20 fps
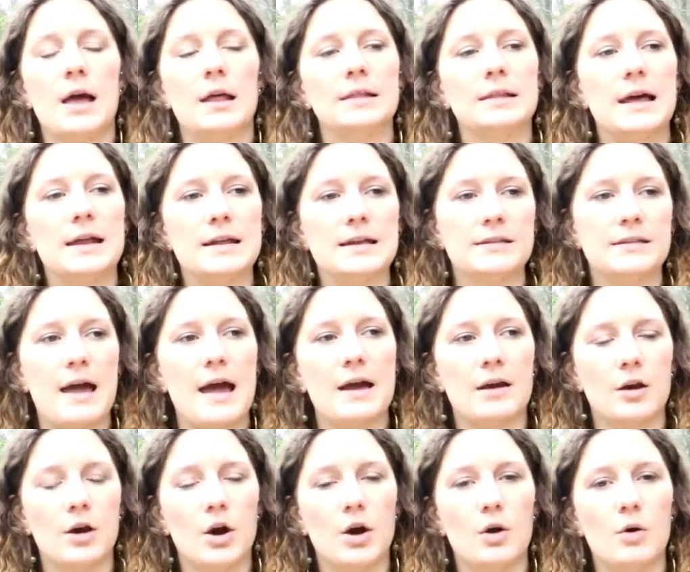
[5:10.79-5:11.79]
letting
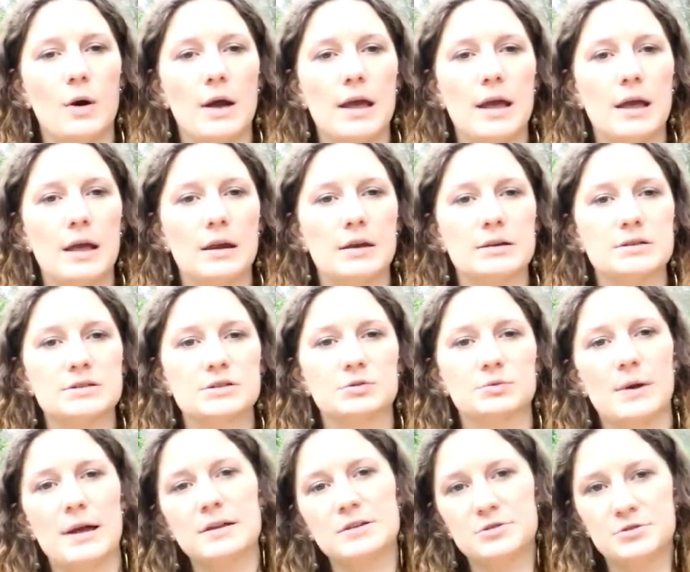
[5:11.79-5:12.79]
that go and
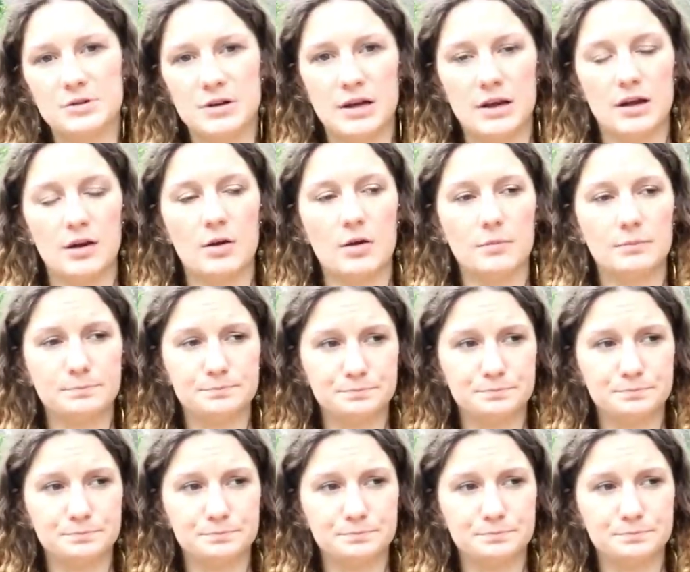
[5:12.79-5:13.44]
surrendering